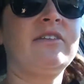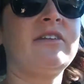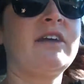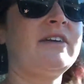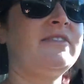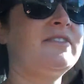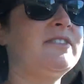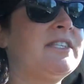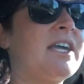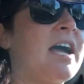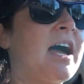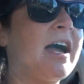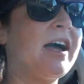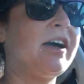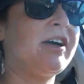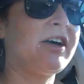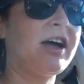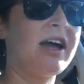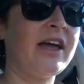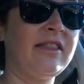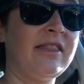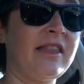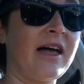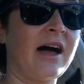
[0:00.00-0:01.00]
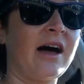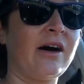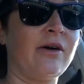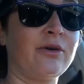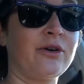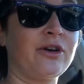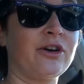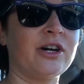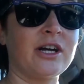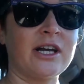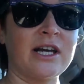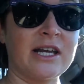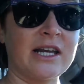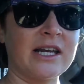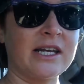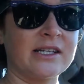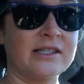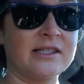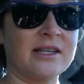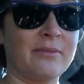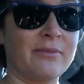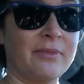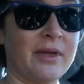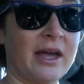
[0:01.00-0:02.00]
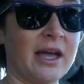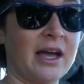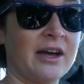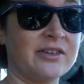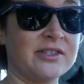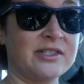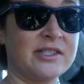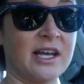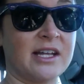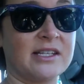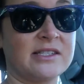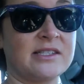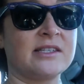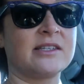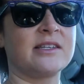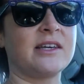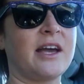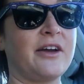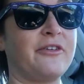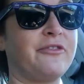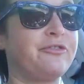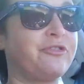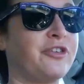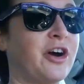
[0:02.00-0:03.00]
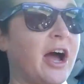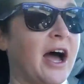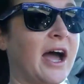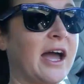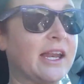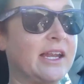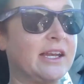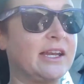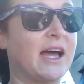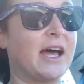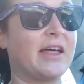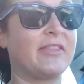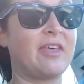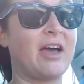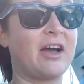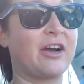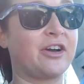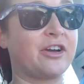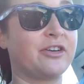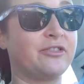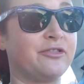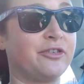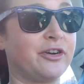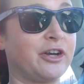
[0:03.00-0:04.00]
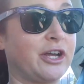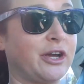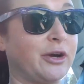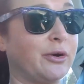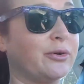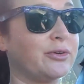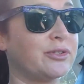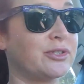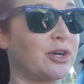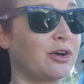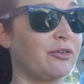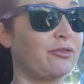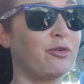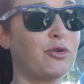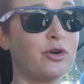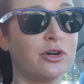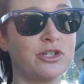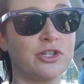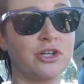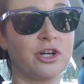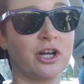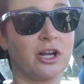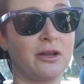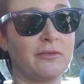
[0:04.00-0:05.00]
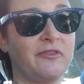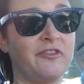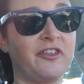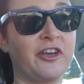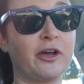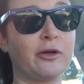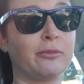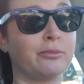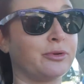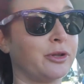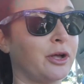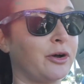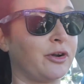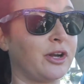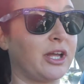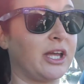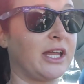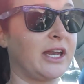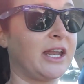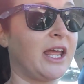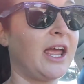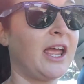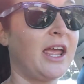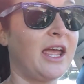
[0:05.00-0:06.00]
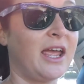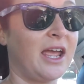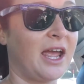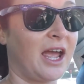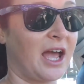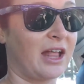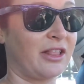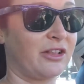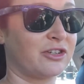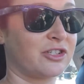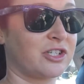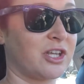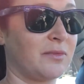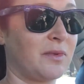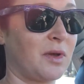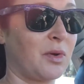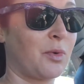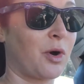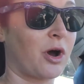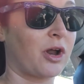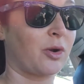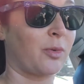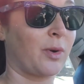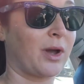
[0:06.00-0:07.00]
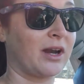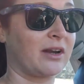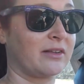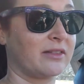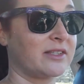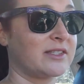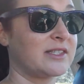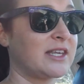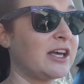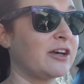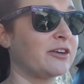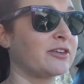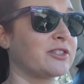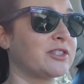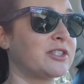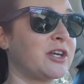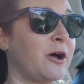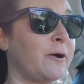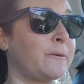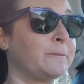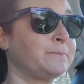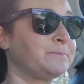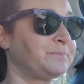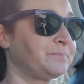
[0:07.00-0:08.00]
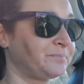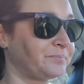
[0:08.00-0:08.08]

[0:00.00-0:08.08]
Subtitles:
lifestyle, and now you're eating something else that's like fried and not that good for you. So of course you're going to feel bloated, and there's going to be water weight on the scale. So